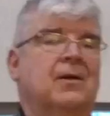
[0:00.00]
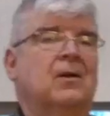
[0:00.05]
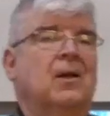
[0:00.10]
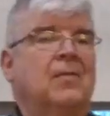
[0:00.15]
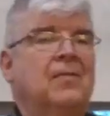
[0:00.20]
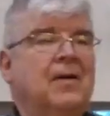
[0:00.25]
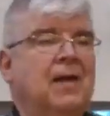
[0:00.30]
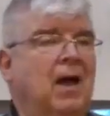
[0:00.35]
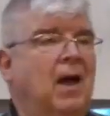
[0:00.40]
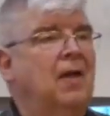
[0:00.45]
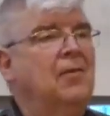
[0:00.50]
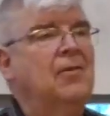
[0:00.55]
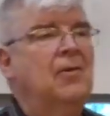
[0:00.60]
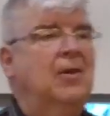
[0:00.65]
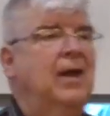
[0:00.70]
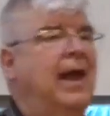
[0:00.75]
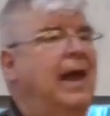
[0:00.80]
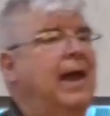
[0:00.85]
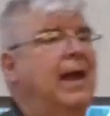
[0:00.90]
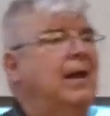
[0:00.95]
then on the
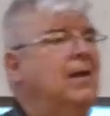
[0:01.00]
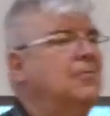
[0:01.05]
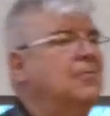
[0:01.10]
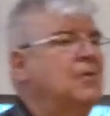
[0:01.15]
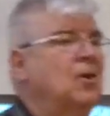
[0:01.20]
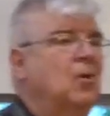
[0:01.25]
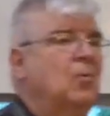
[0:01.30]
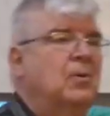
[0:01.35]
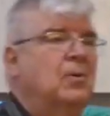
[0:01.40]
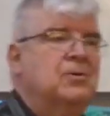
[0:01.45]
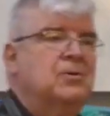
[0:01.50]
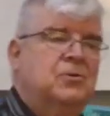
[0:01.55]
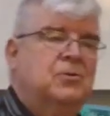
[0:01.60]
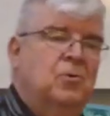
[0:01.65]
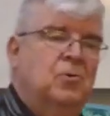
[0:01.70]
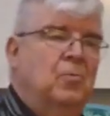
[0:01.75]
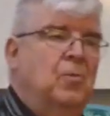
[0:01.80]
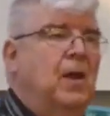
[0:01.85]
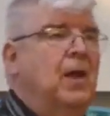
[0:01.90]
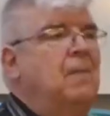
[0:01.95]
other hand, there was
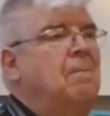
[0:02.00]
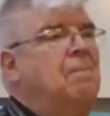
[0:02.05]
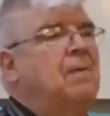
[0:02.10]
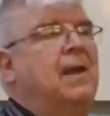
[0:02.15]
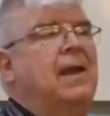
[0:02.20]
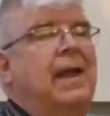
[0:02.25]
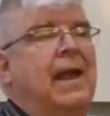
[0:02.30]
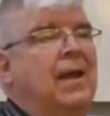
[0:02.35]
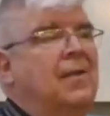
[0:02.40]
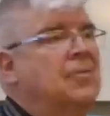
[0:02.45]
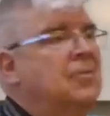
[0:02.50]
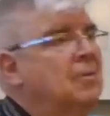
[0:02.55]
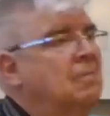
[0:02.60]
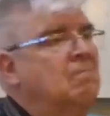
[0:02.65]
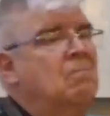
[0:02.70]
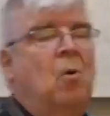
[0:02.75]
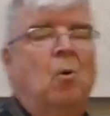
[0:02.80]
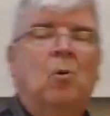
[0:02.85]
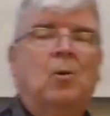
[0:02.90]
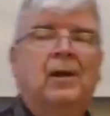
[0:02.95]
the weeping and the
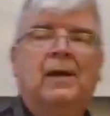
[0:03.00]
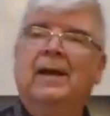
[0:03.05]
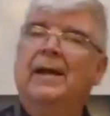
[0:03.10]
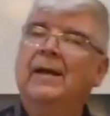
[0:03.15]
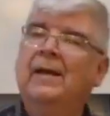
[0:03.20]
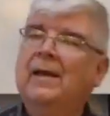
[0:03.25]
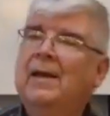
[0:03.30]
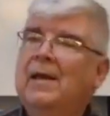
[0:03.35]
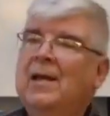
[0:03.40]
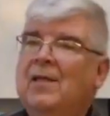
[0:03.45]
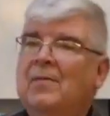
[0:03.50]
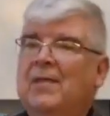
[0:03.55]
mourning